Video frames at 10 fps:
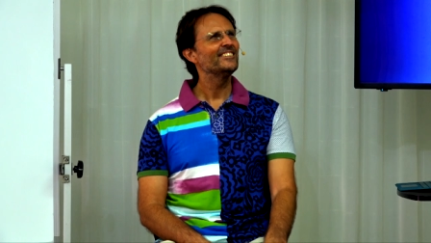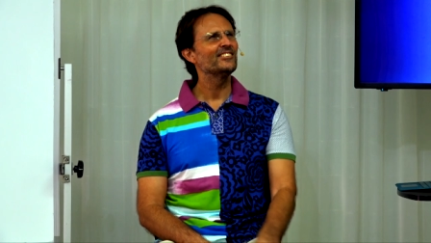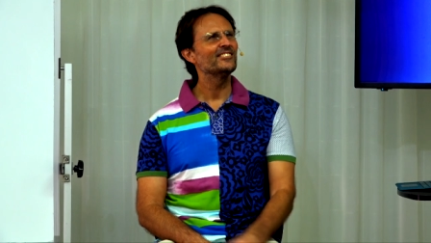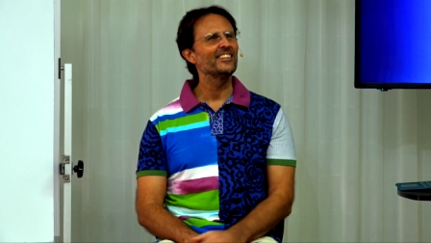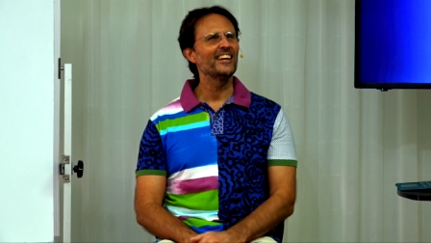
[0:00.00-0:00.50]

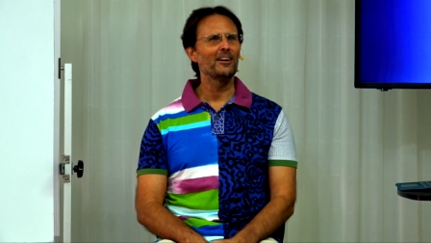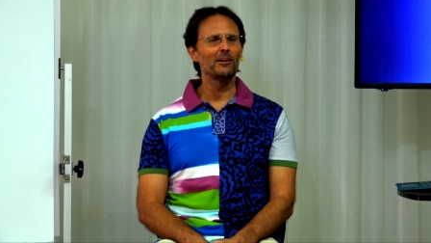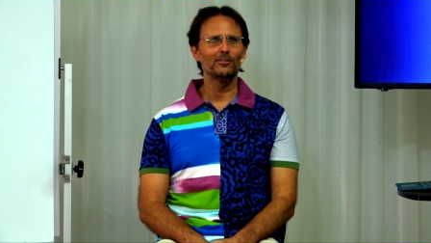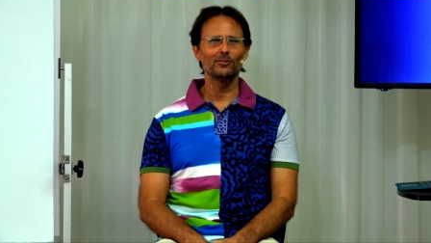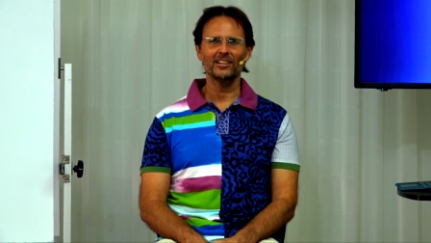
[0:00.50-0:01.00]
to see
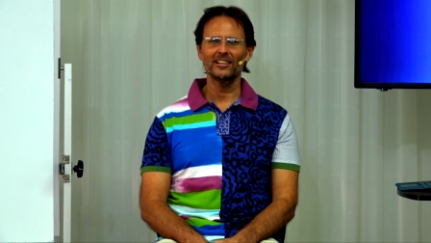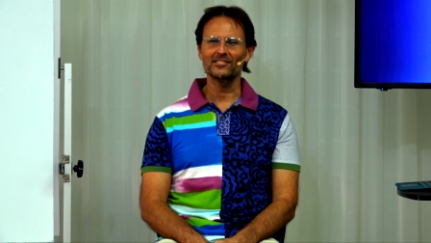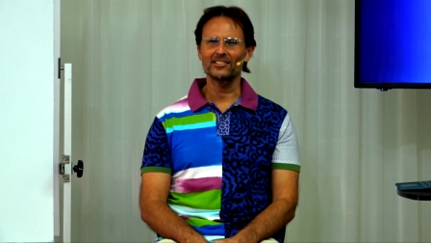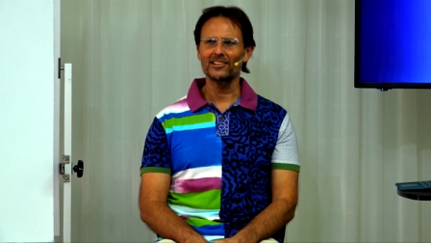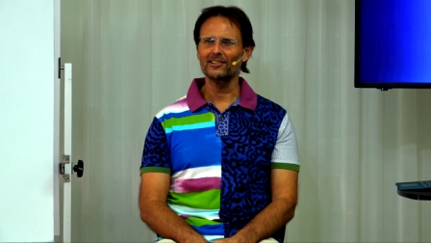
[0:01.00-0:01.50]
how I look
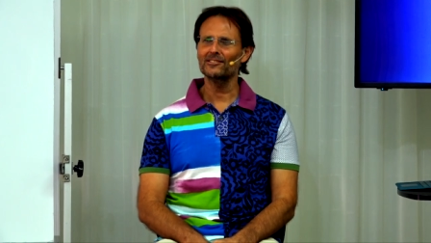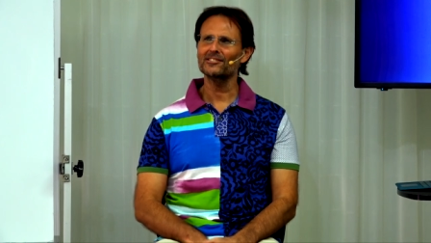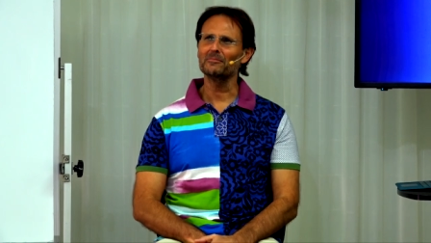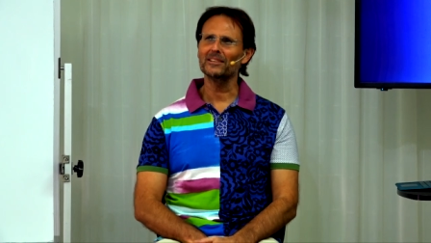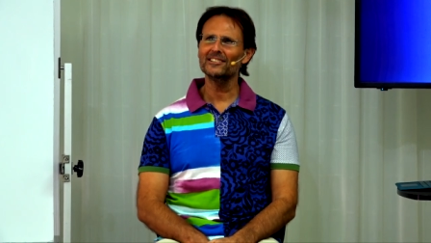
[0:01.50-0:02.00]
as a girl or
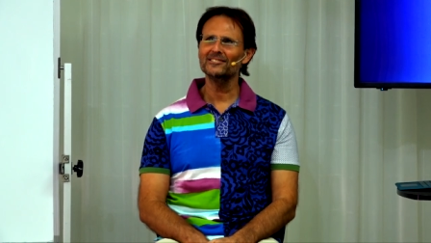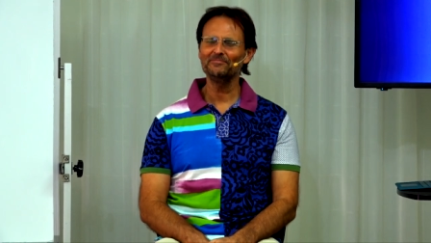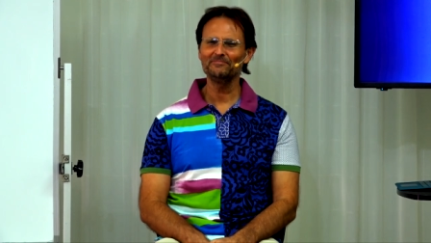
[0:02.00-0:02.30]
something.